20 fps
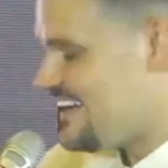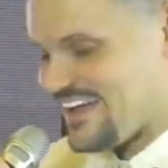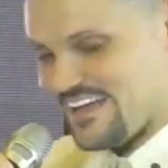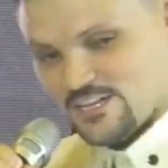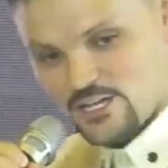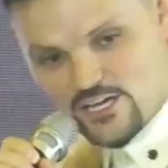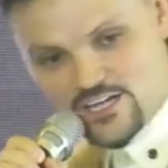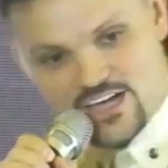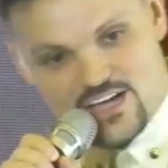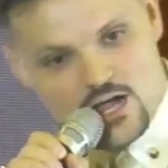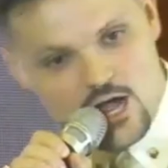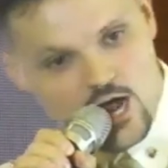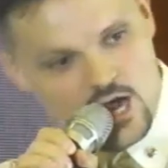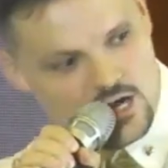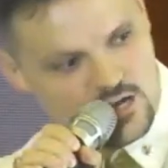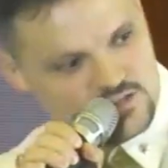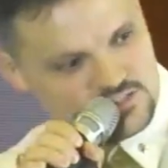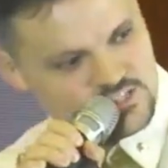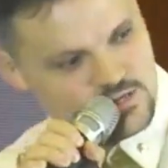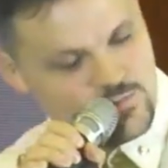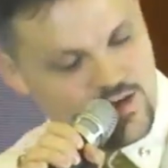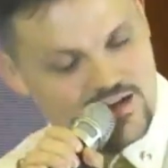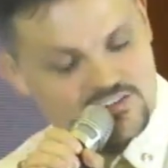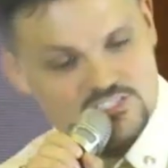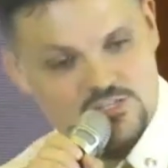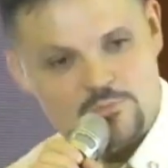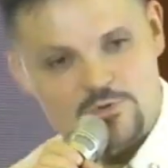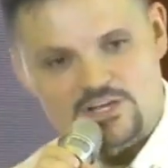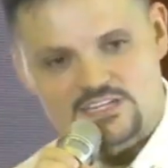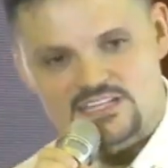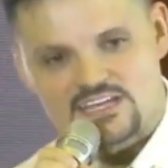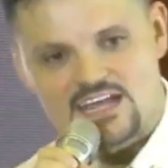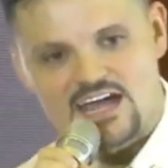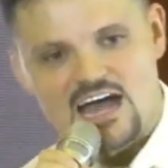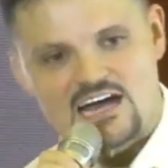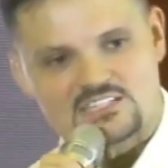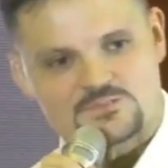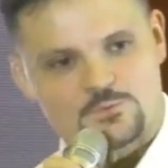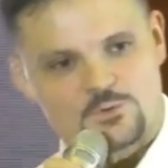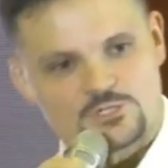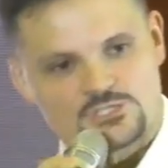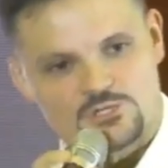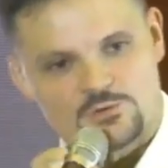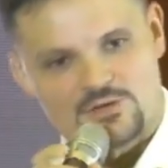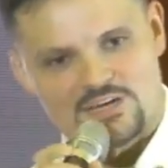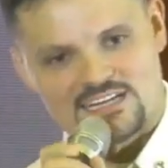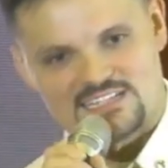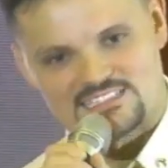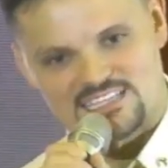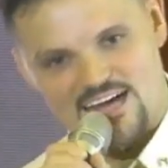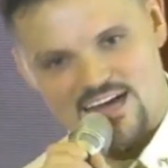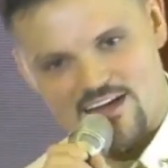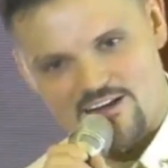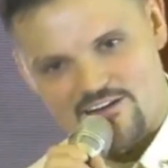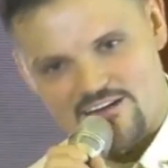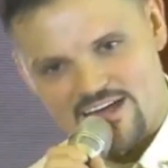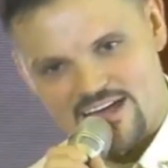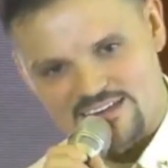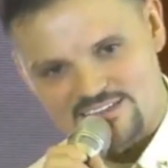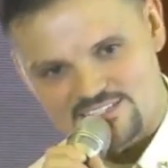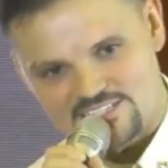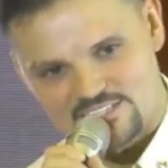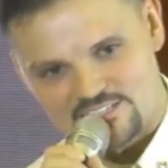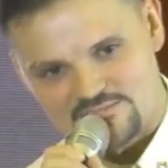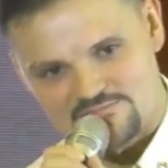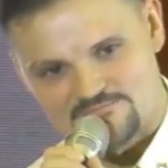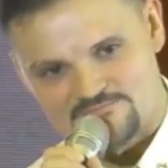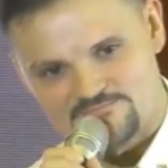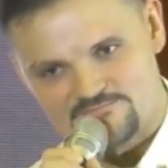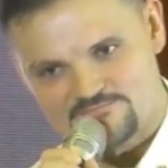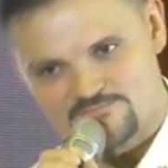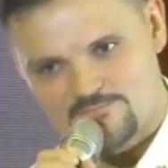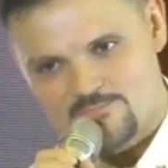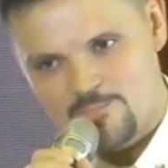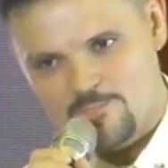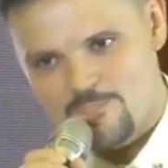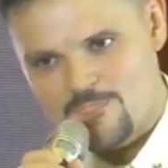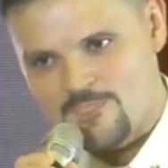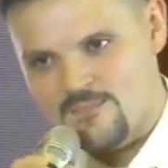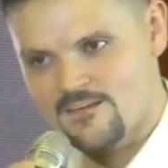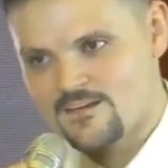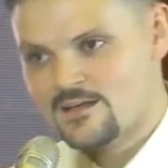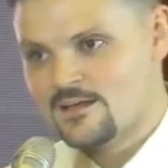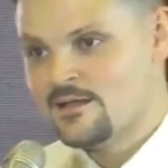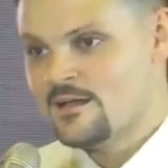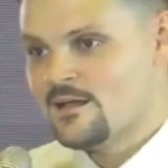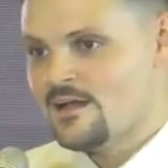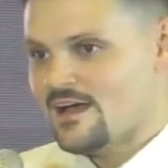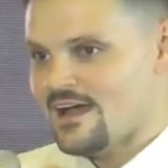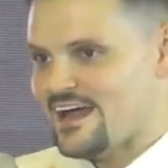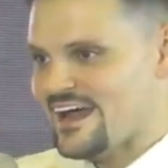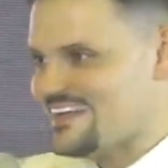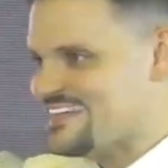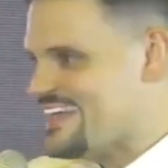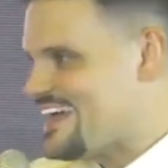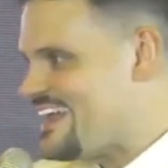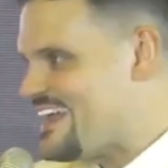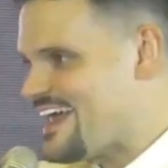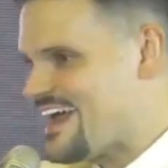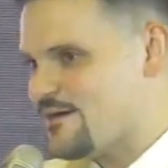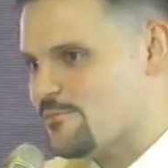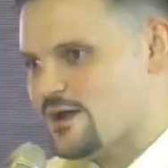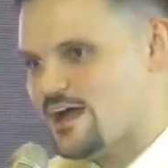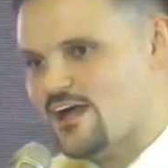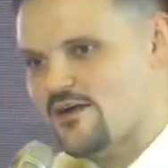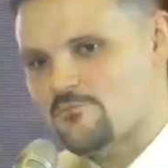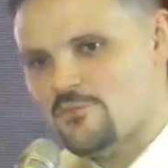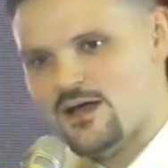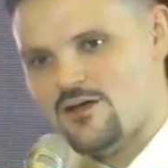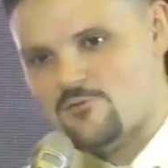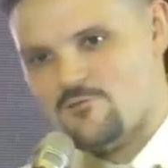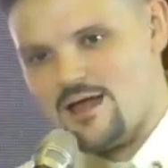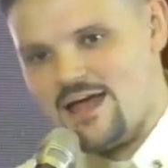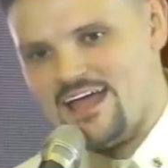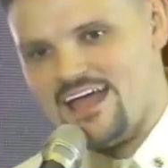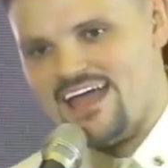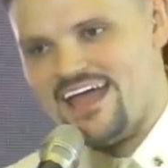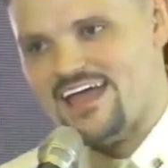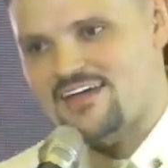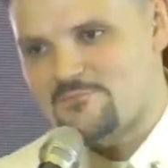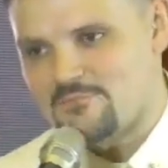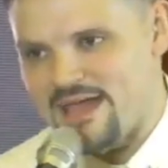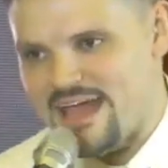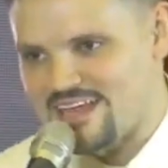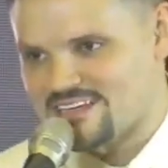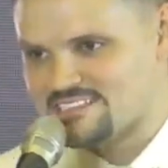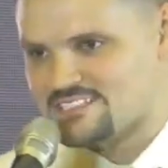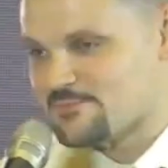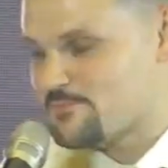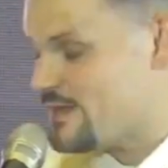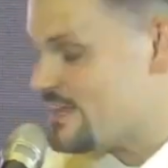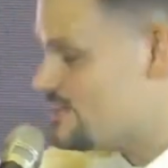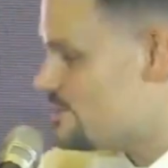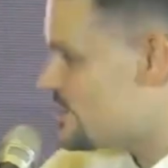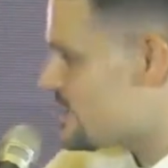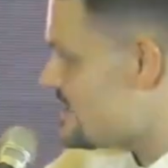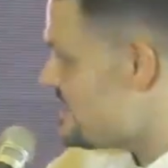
And look at Carlos about to bring the gospel to an entire nation. And yet now my, my right-hand man to be, look at